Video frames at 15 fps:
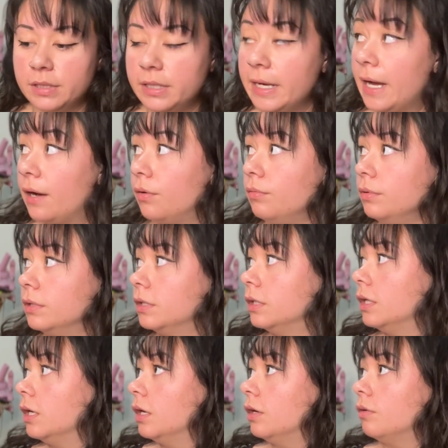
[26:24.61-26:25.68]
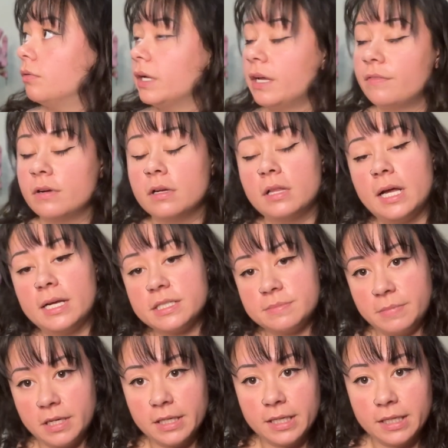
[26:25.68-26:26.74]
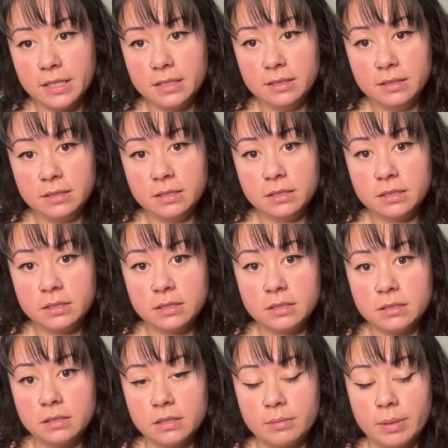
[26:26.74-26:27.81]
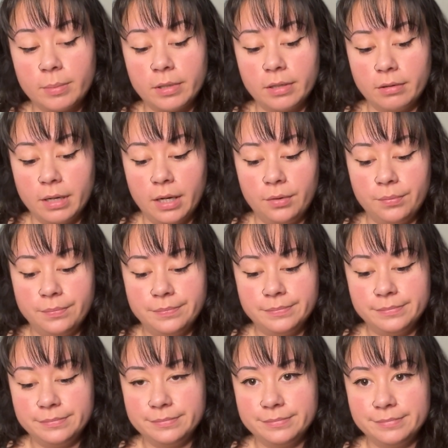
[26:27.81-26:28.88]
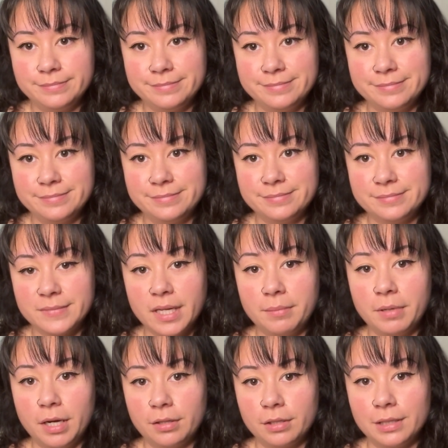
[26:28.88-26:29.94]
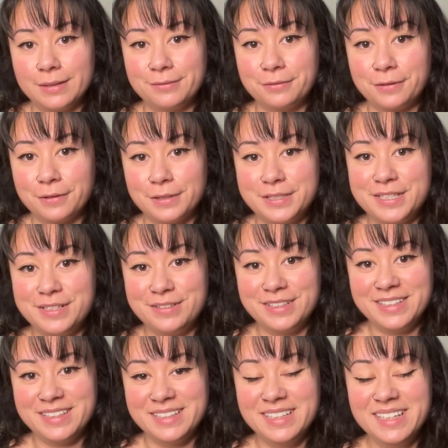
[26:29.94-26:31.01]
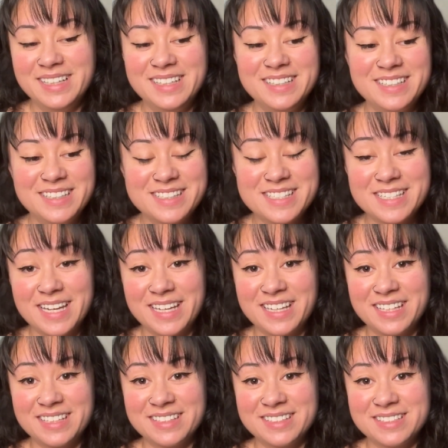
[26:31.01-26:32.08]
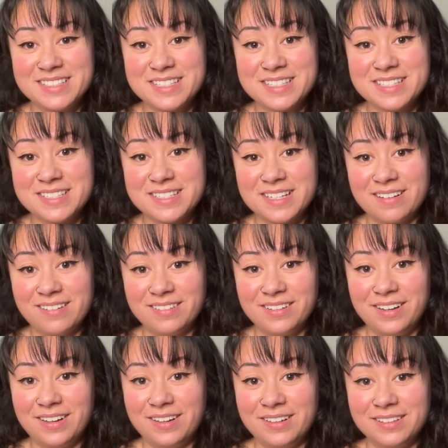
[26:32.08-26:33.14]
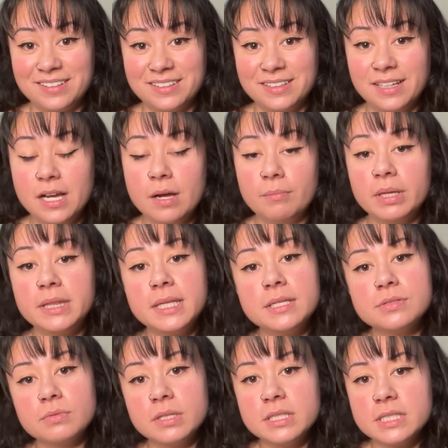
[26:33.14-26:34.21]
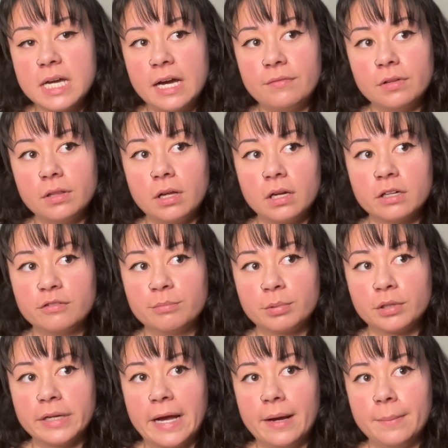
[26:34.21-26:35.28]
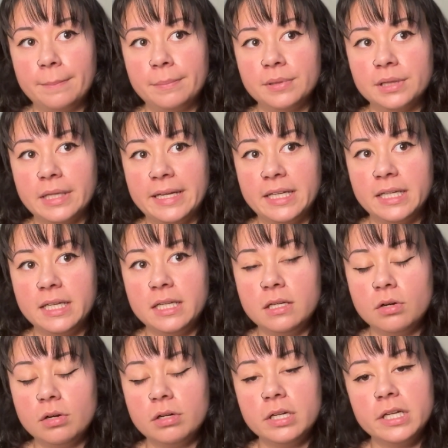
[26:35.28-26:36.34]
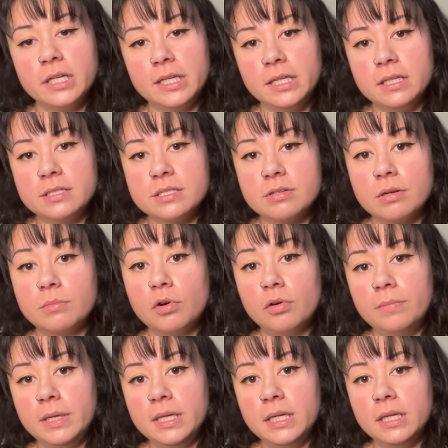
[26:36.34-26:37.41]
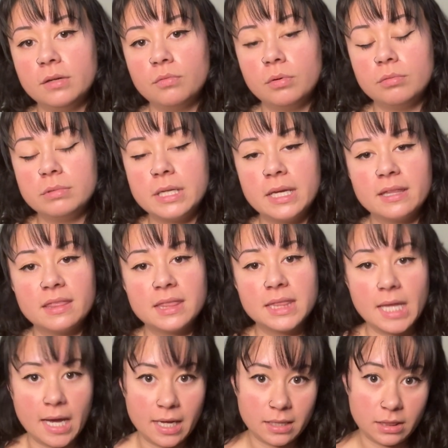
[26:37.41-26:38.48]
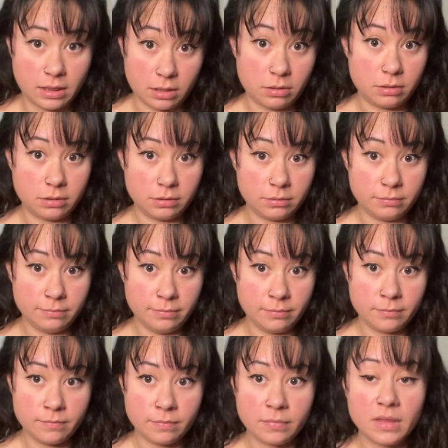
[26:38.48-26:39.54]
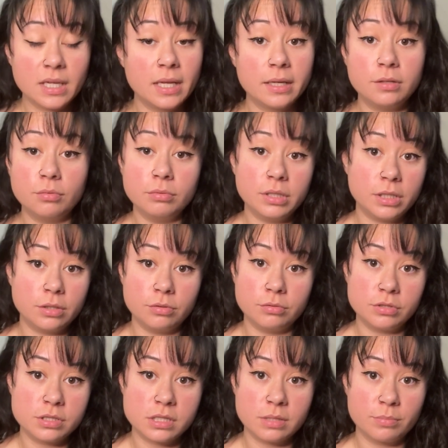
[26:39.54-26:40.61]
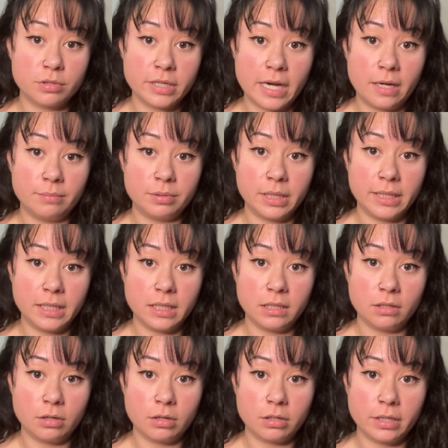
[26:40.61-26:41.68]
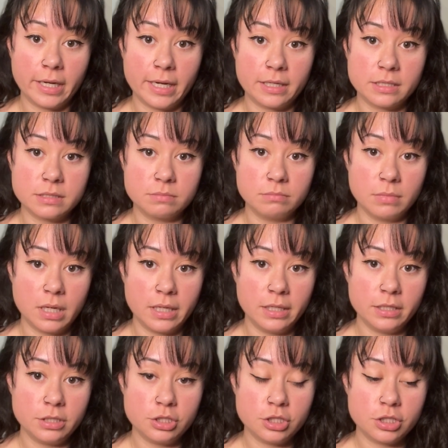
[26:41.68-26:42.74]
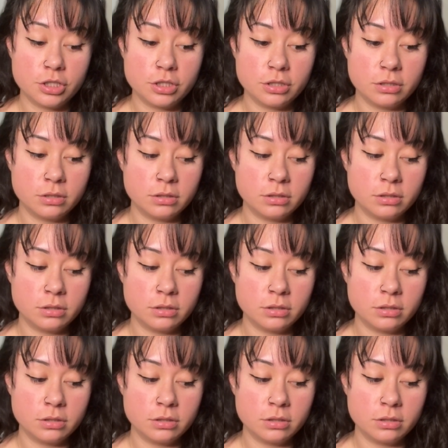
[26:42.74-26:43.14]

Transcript: Now we have our last bucket. Let me bring her out. I'm not looking forward to it. It's taking so long. But these ones have a lot of burnout blanket yarn in it, so I'm hoping it won't take that long. And they don't use the burnout blanket yarn as much.